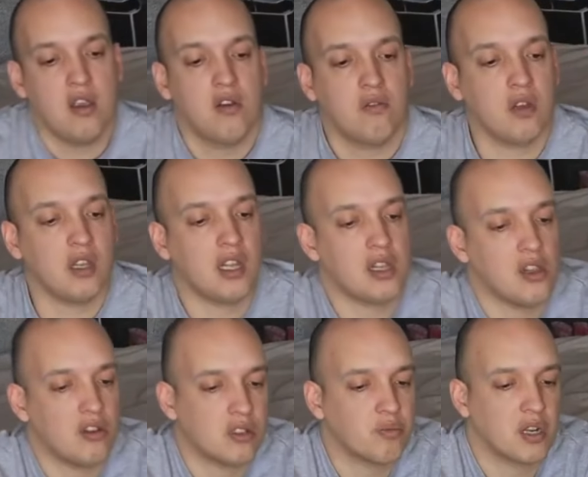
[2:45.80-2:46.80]
really
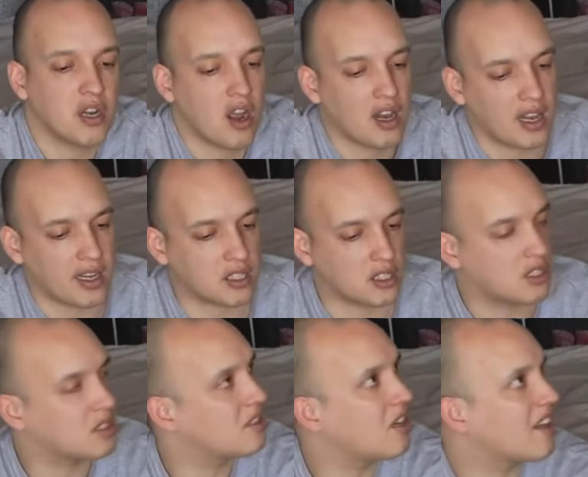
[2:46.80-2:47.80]
close, but not like
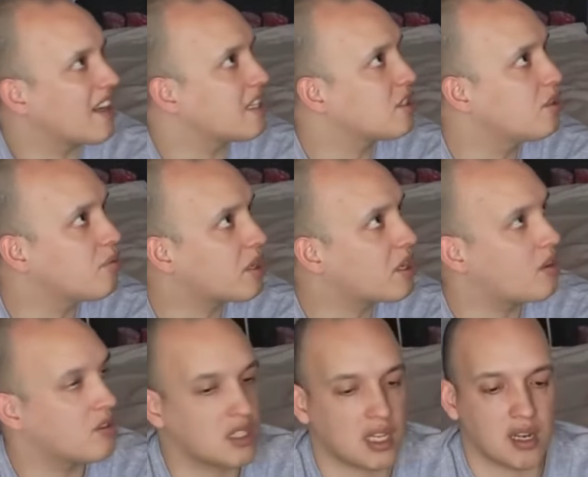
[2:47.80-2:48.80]
not like super
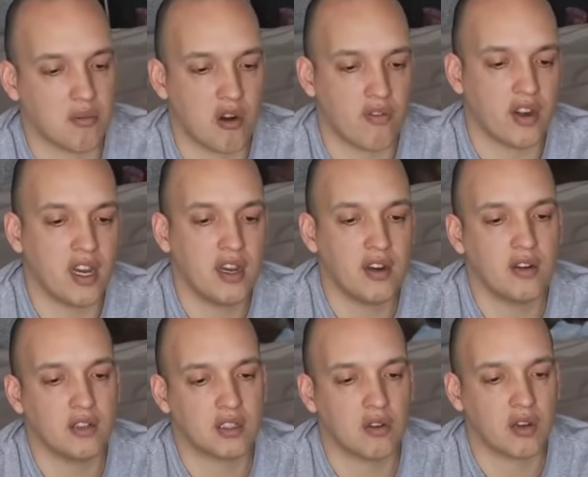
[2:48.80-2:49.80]
close. Like I'm over here,
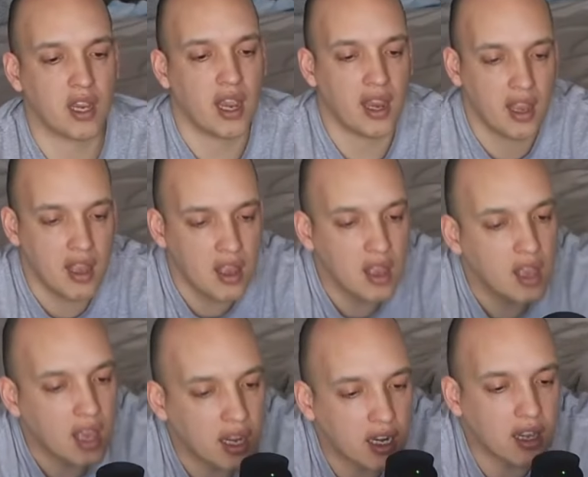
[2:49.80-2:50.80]
it's okay.
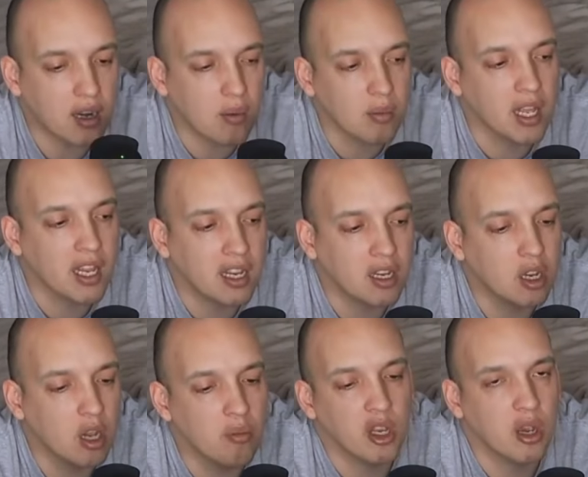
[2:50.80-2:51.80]
And then I'm like
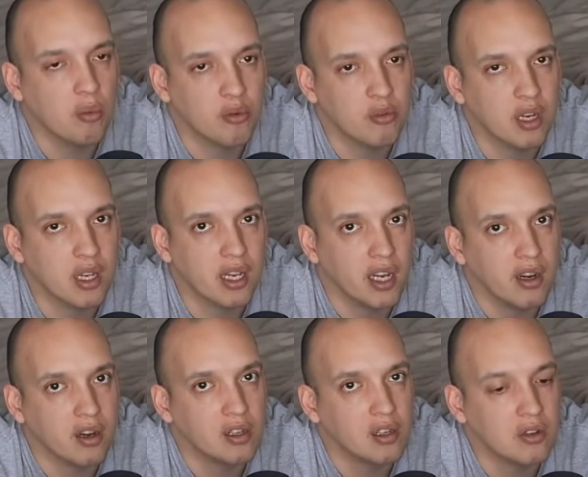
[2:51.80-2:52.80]
coming up really
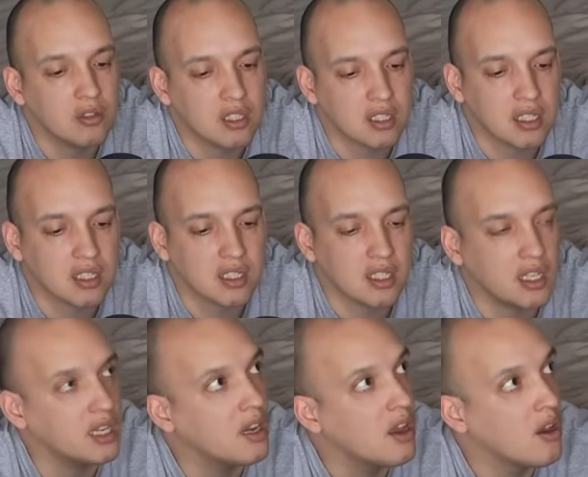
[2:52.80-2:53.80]
here close. Let's
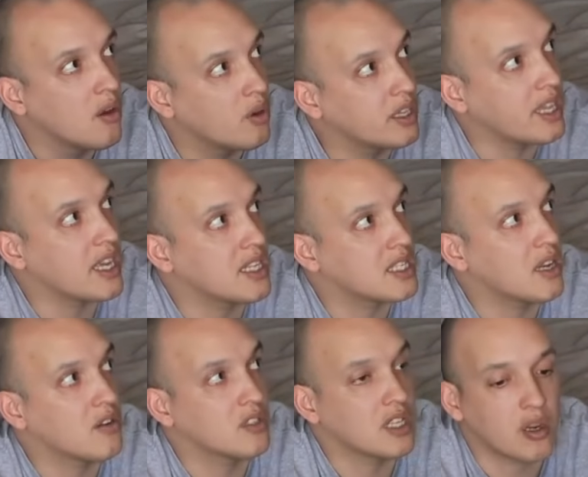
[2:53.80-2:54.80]
see what that
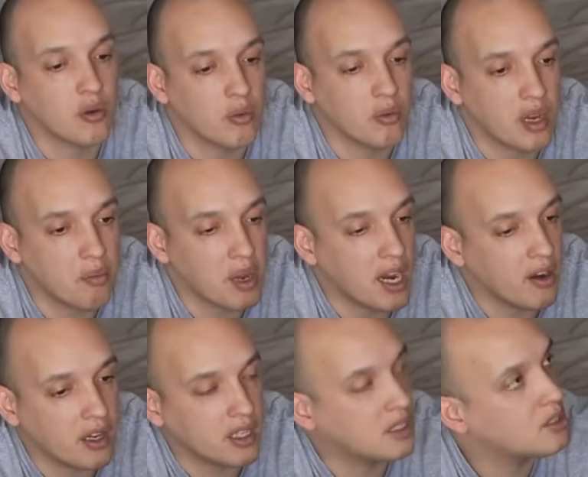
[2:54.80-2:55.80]
sounds like when we compare
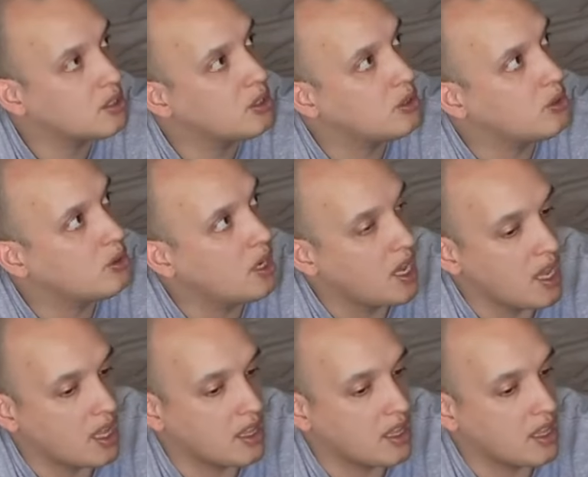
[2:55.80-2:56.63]
it to the